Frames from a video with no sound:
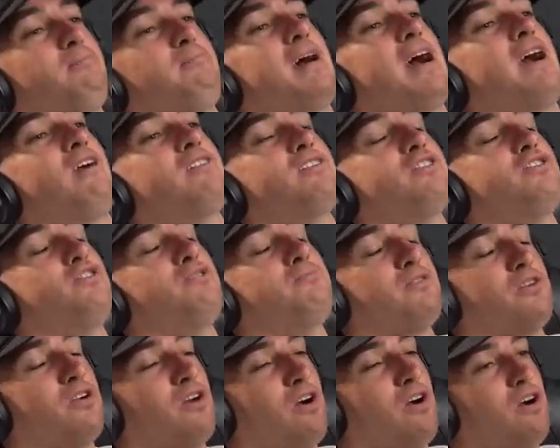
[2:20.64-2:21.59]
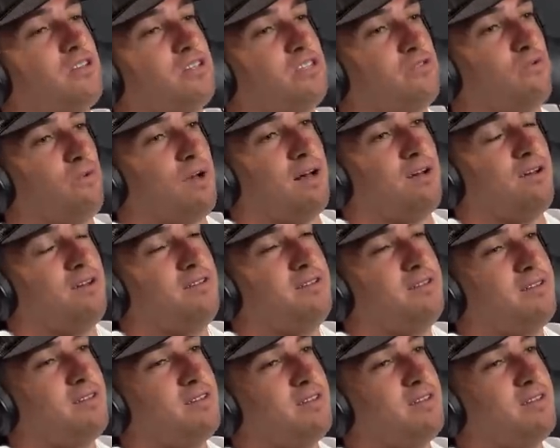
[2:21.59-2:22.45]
Paris Supercross as well.